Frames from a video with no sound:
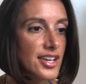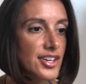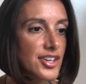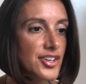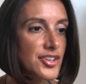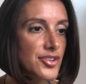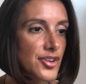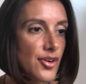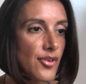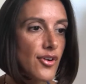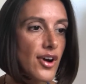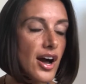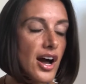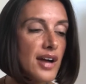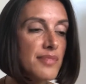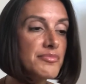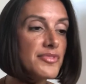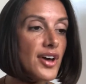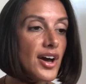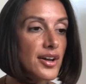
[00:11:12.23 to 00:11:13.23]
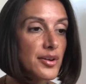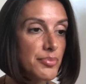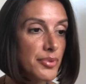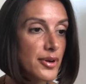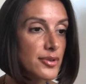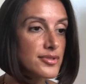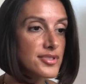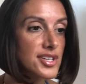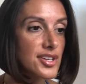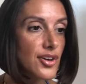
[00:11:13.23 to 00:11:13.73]
I'm not a
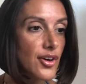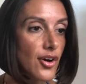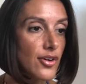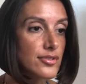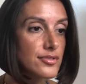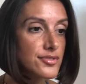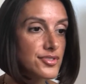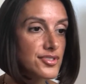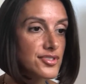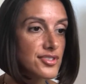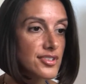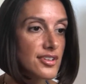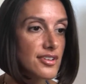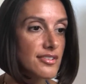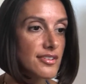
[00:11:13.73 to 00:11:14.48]
posing coach.